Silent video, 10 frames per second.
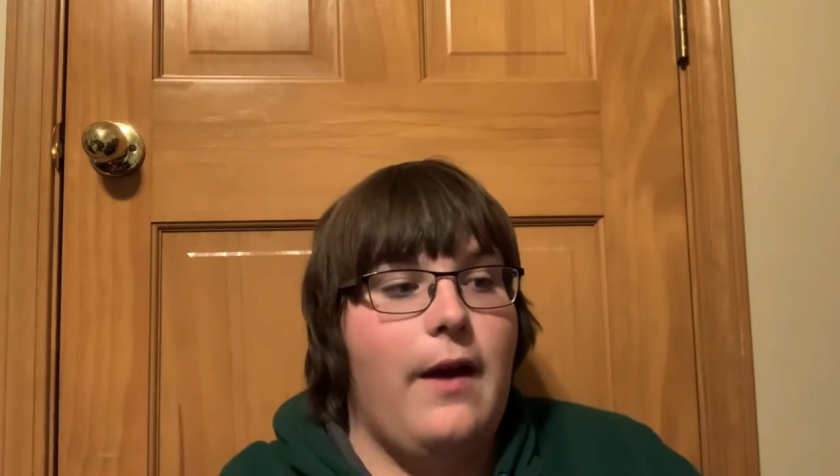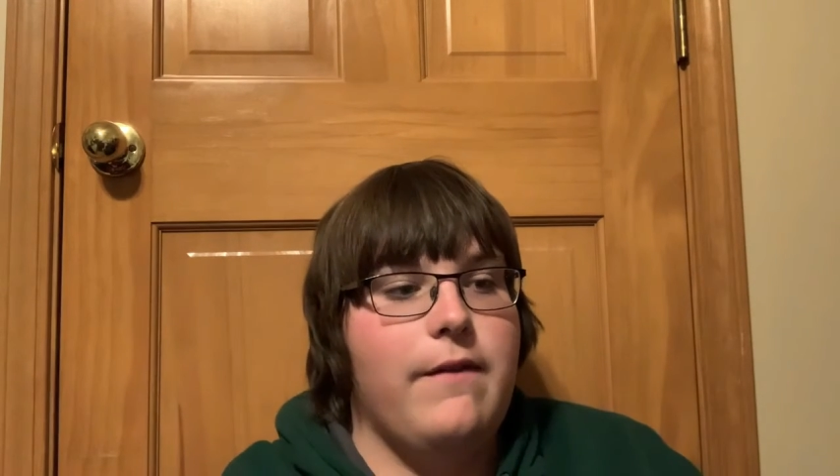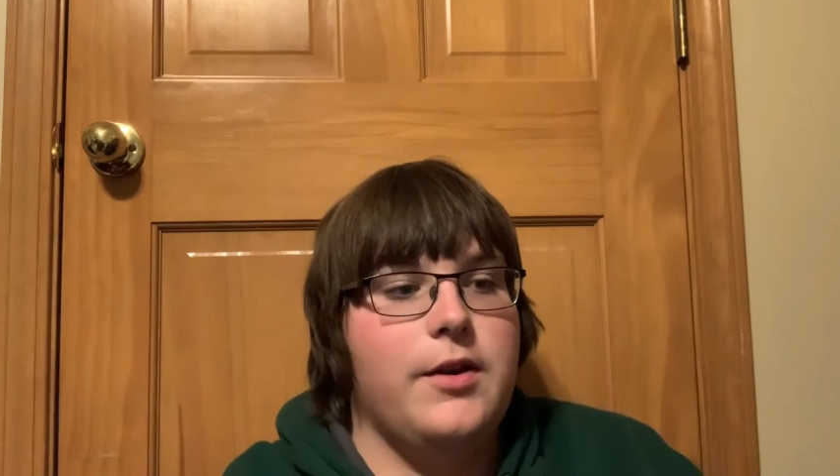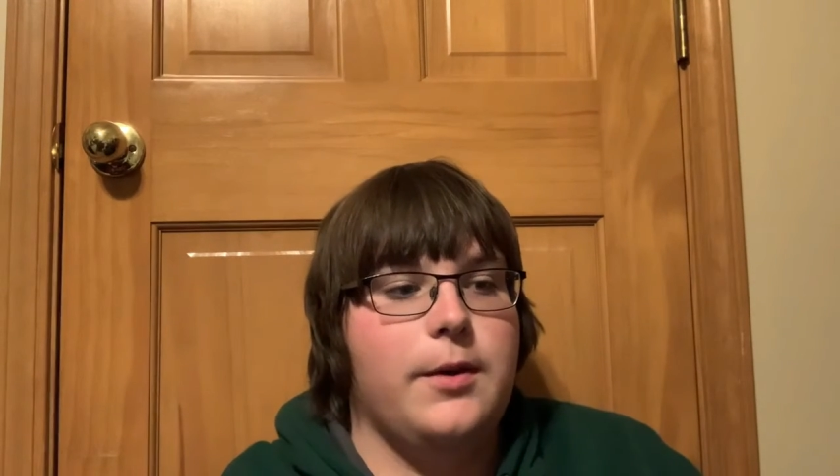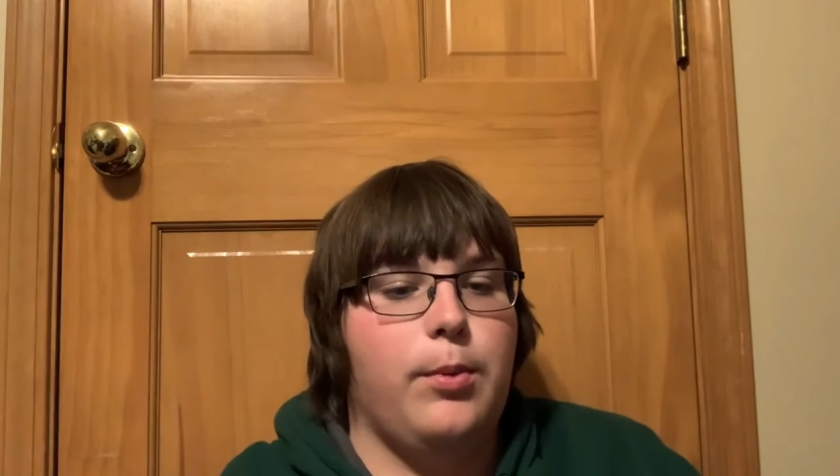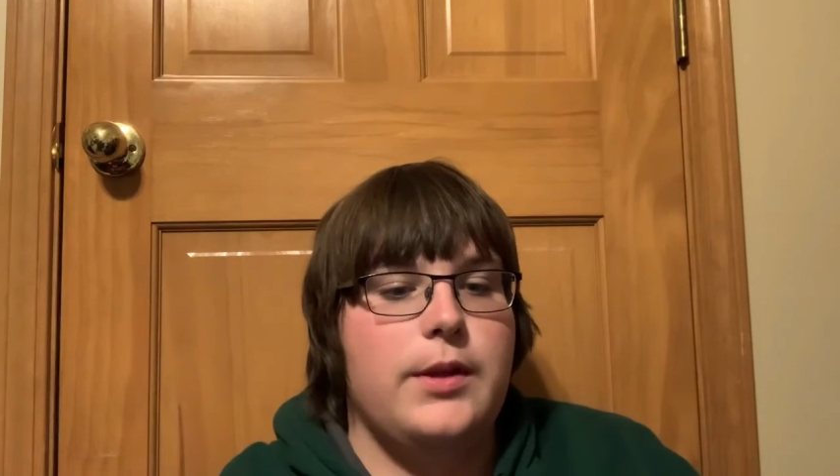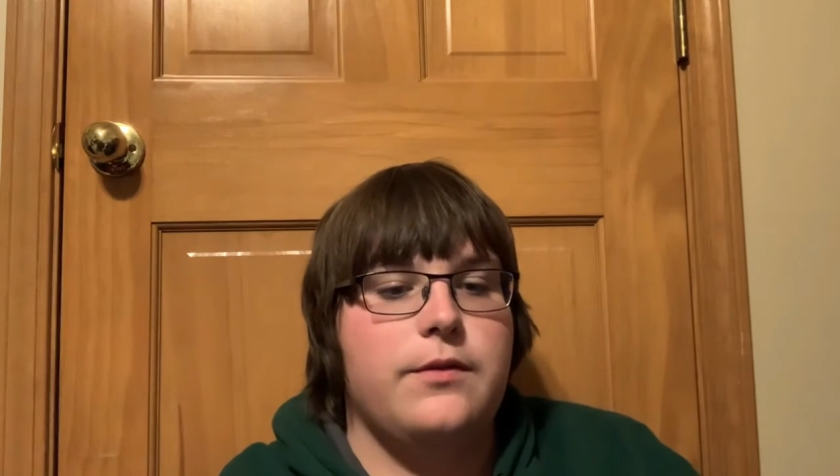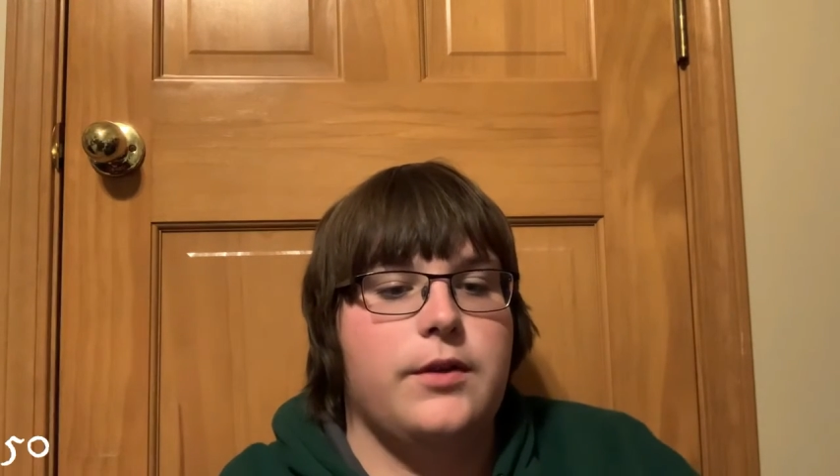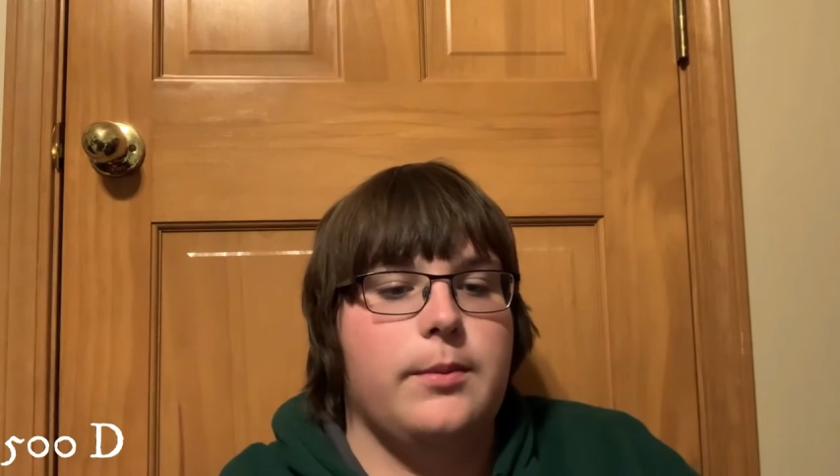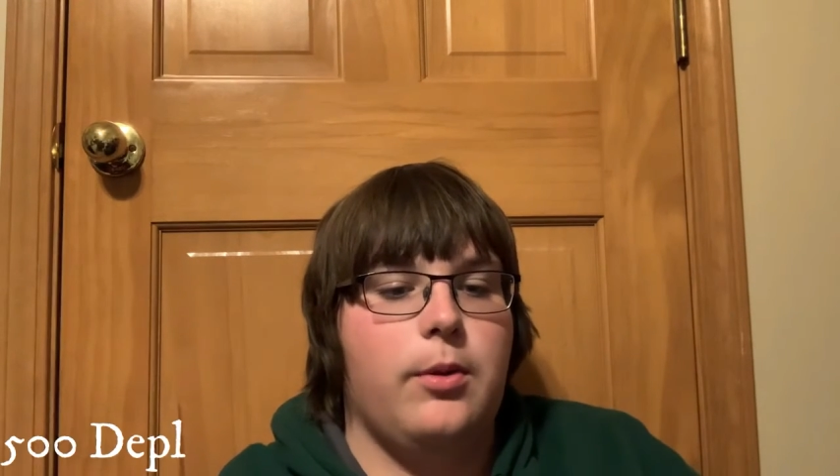500 points
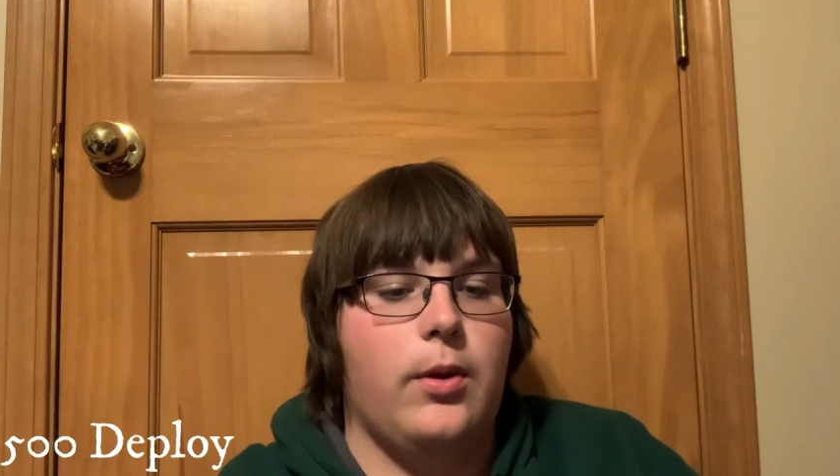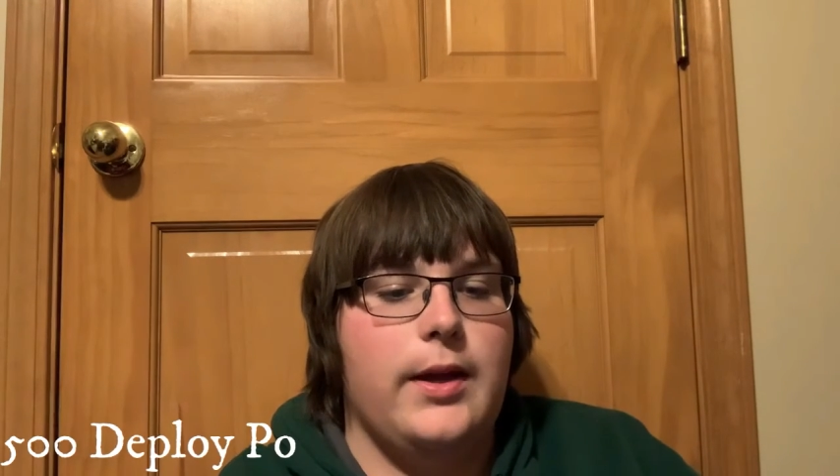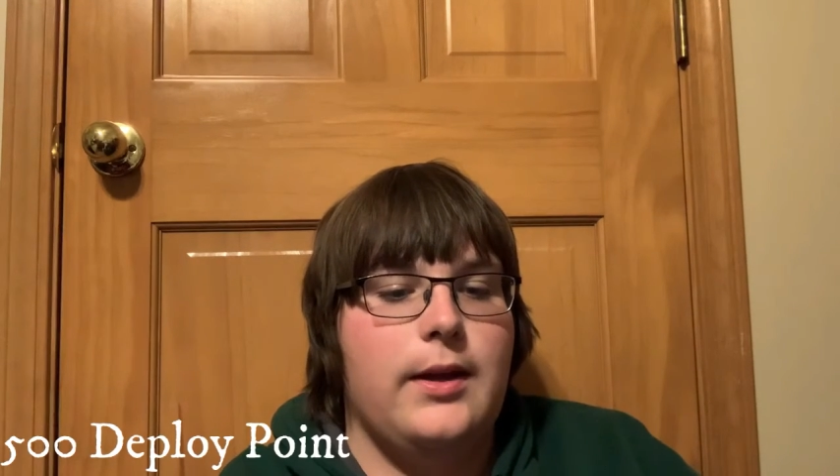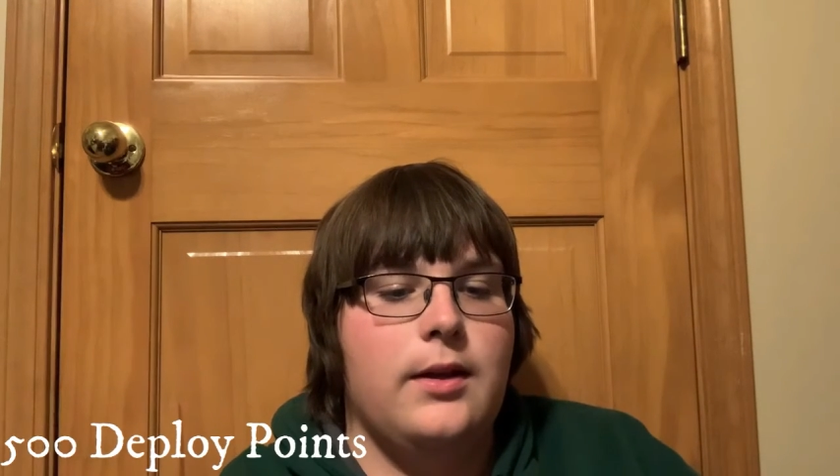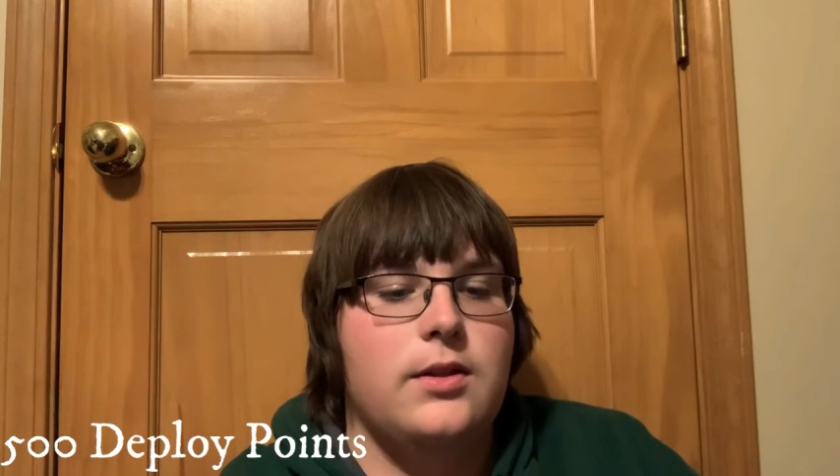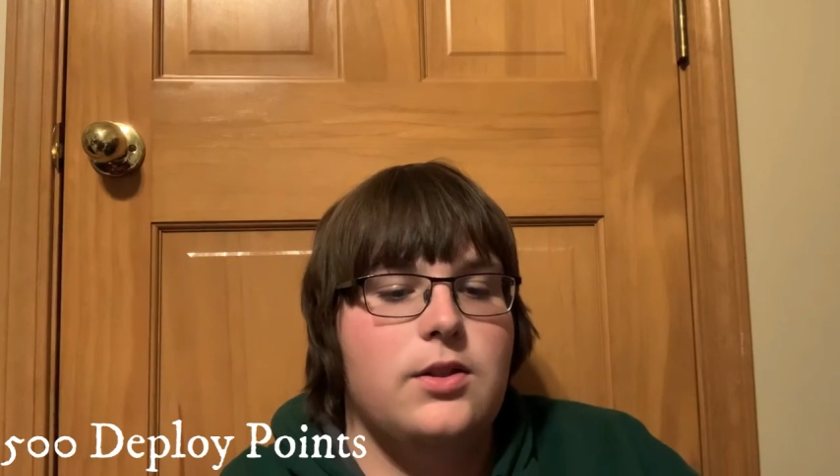for deploying,